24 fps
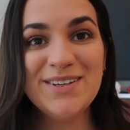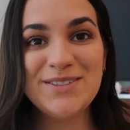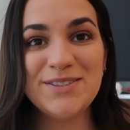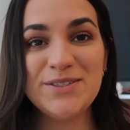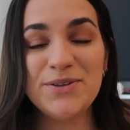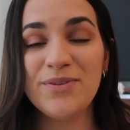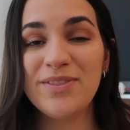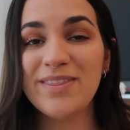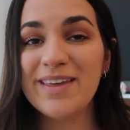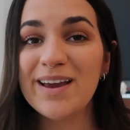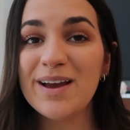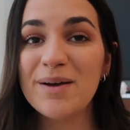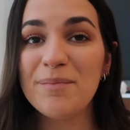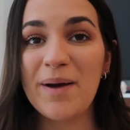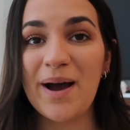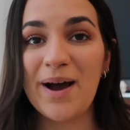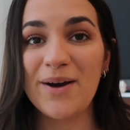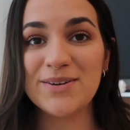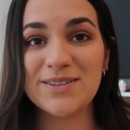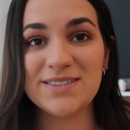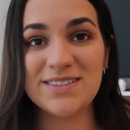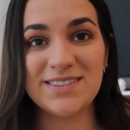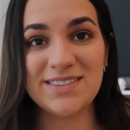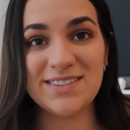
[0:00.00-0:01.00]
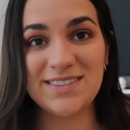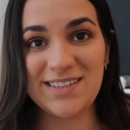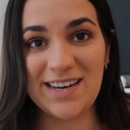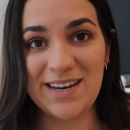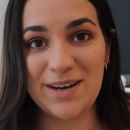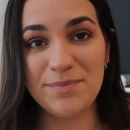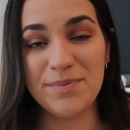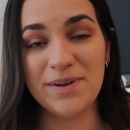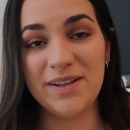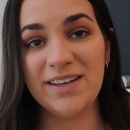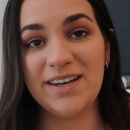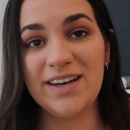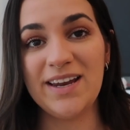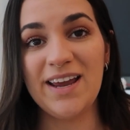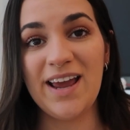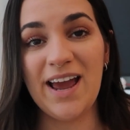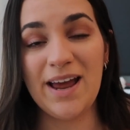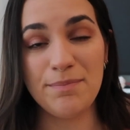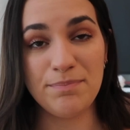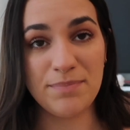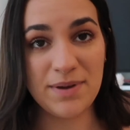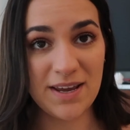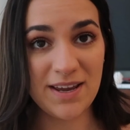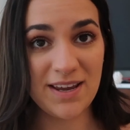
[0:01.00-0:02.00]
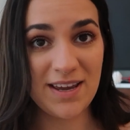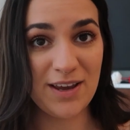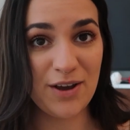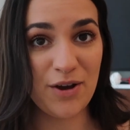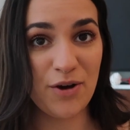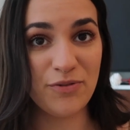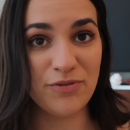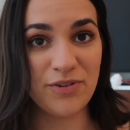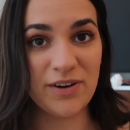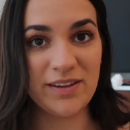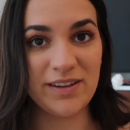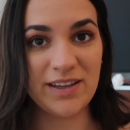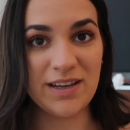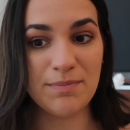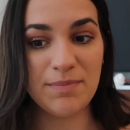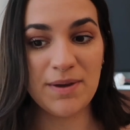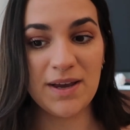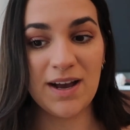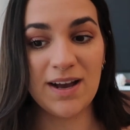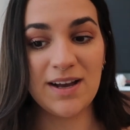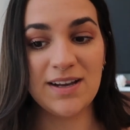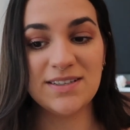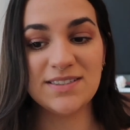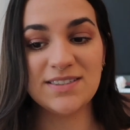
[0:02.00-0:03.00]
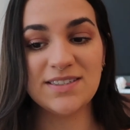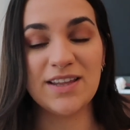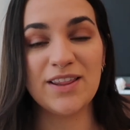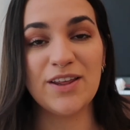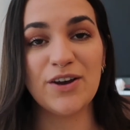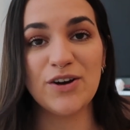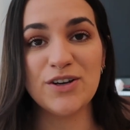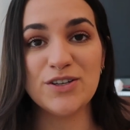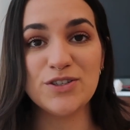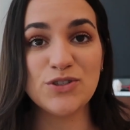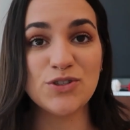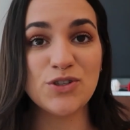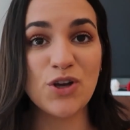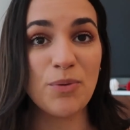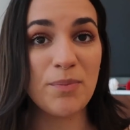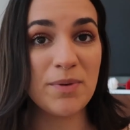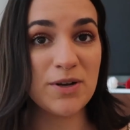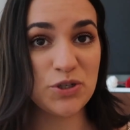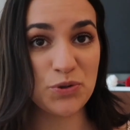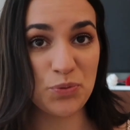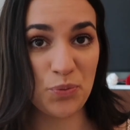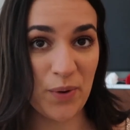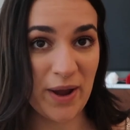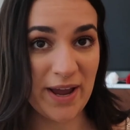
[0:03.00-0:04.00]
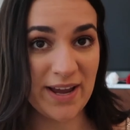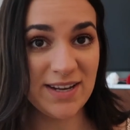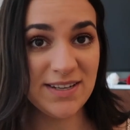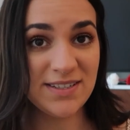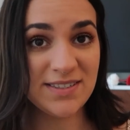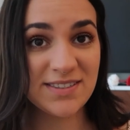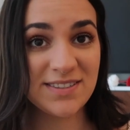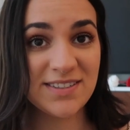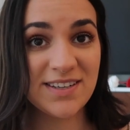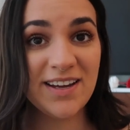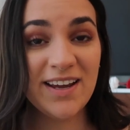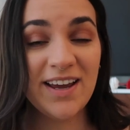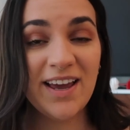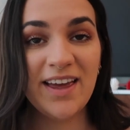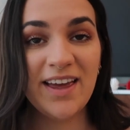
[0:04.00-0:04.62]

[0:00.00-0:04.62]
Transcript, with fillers: to think about sustainability and being eco-friendly because there is so much waste